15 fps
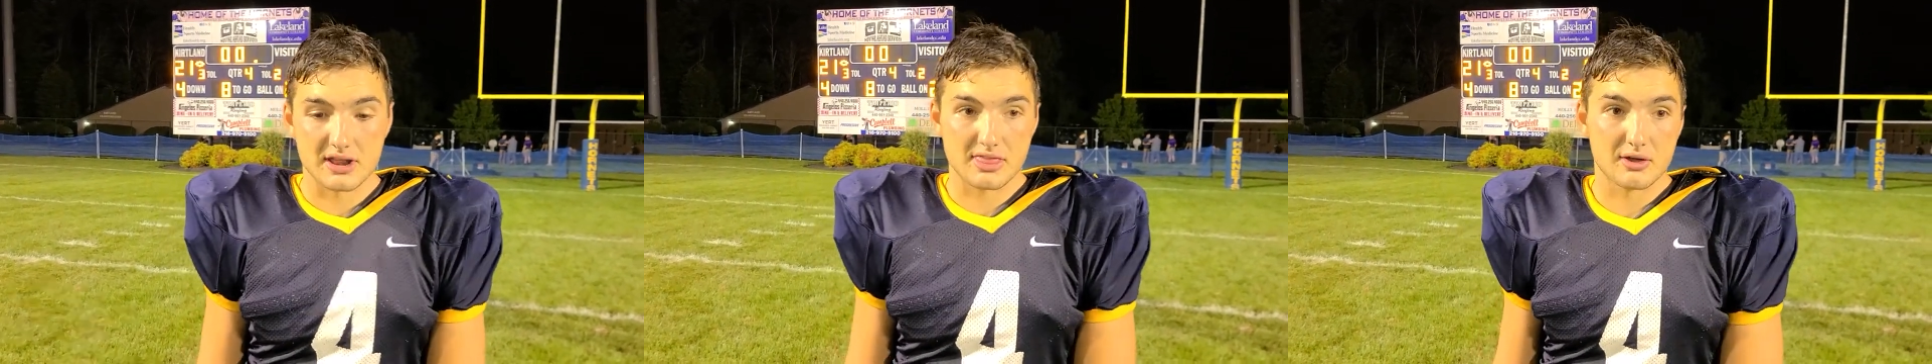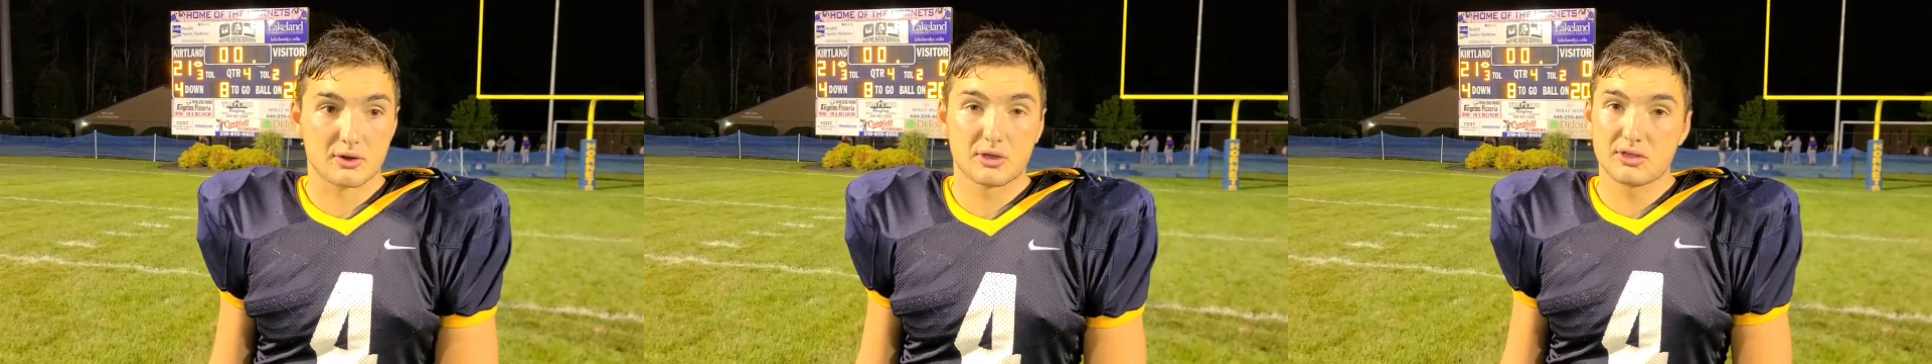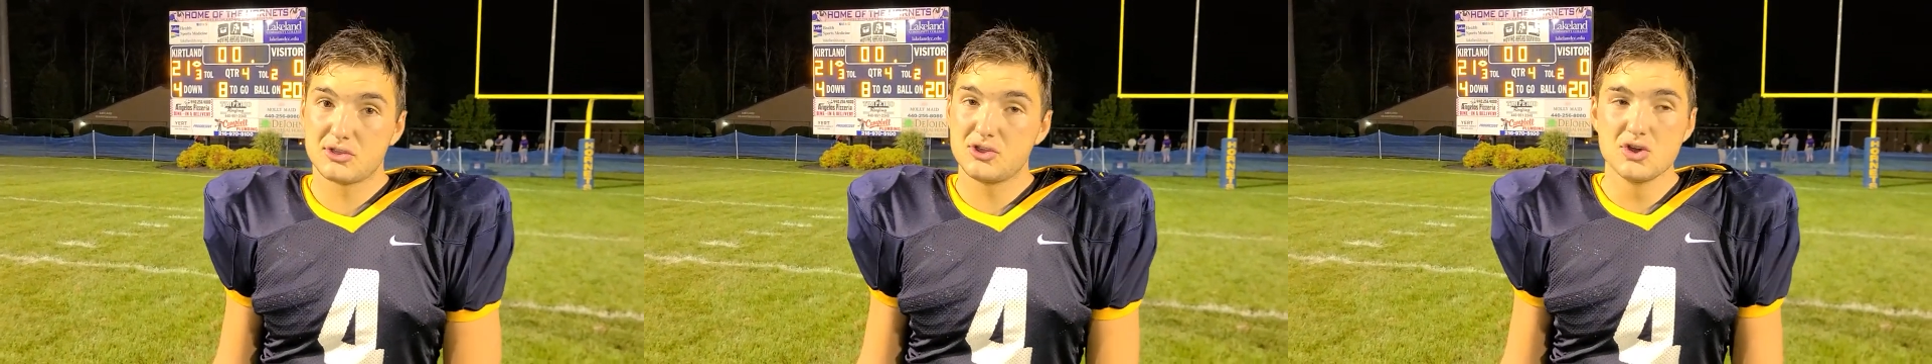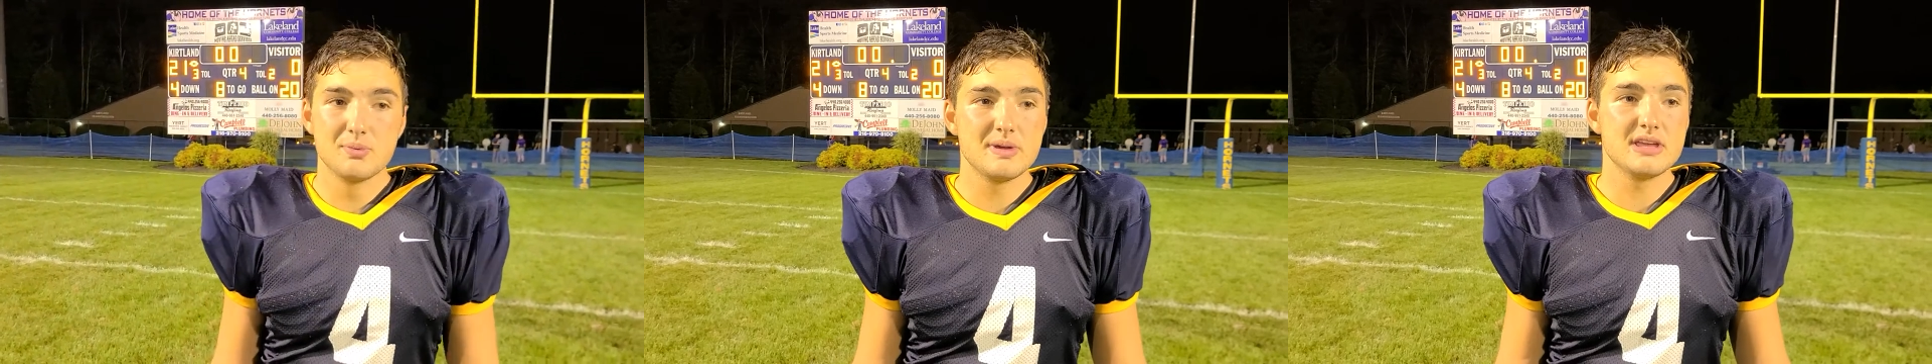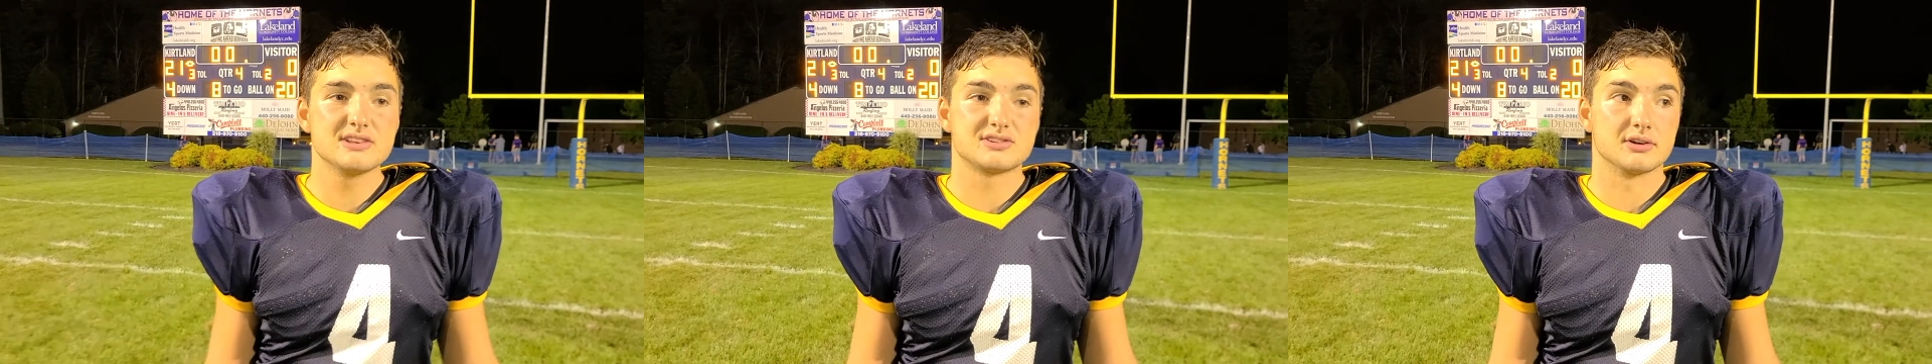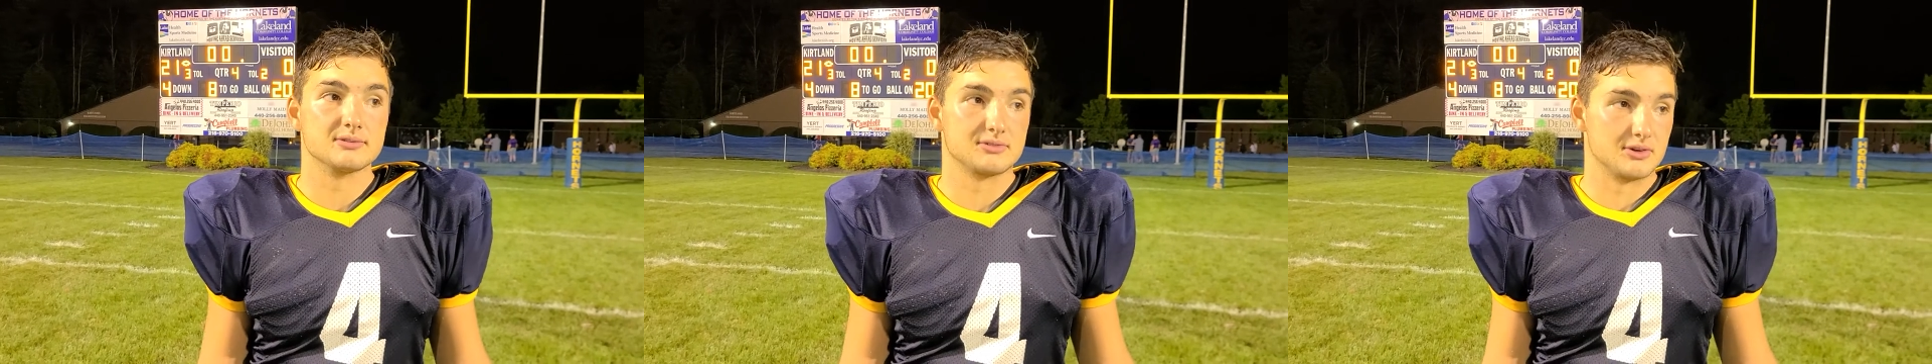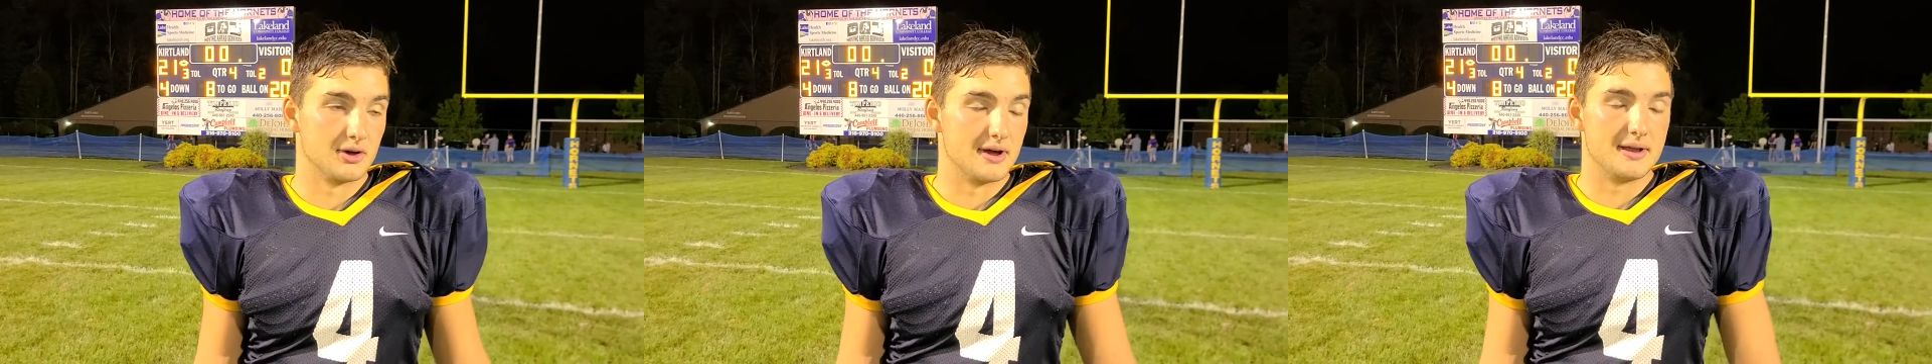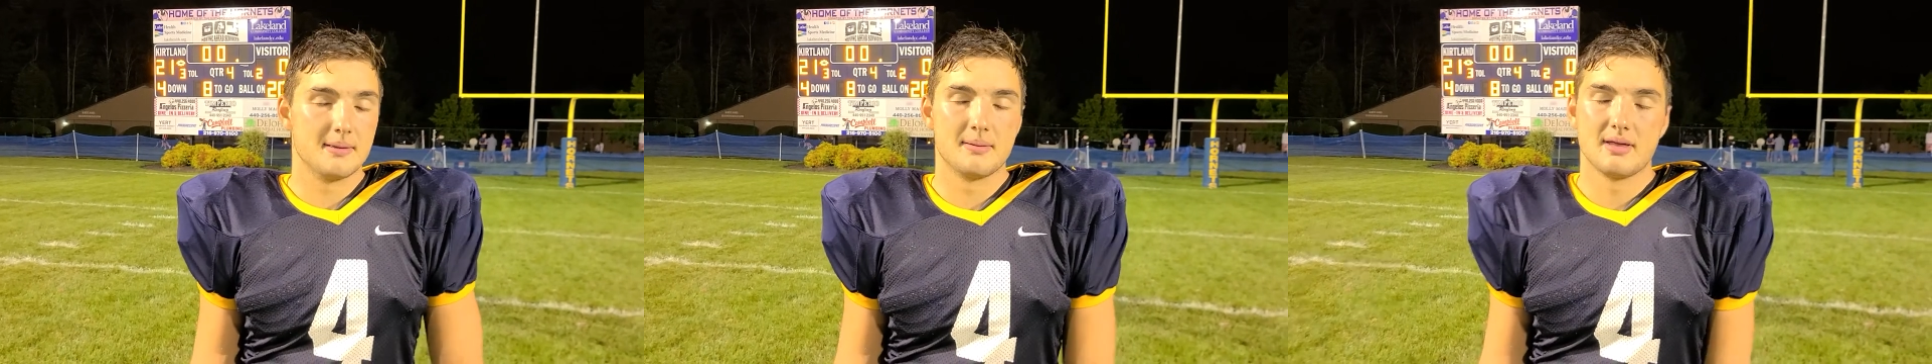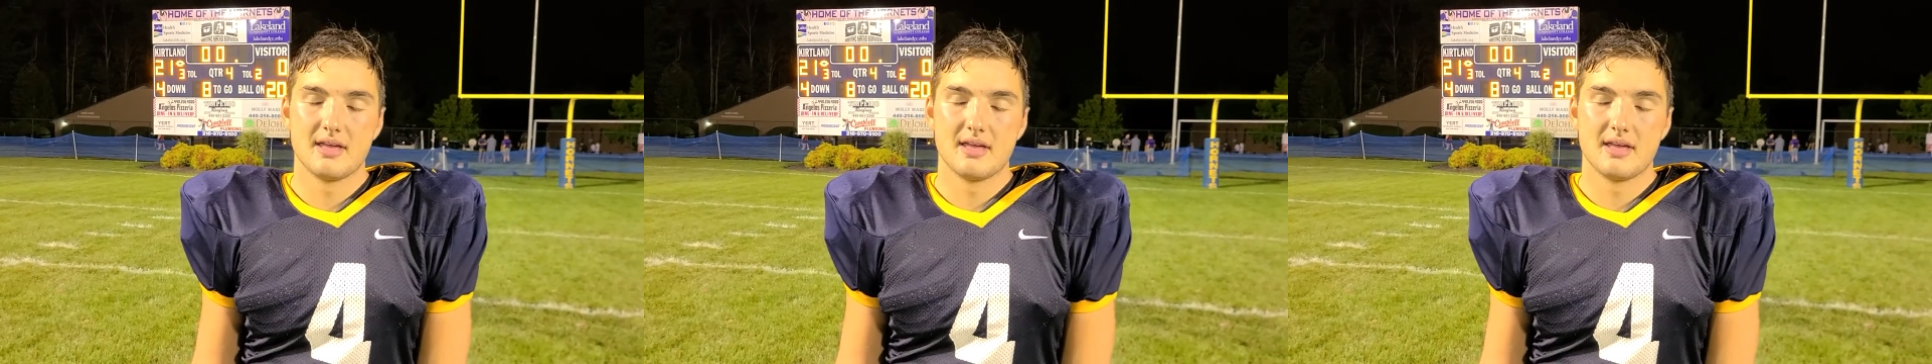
and their QBs are good.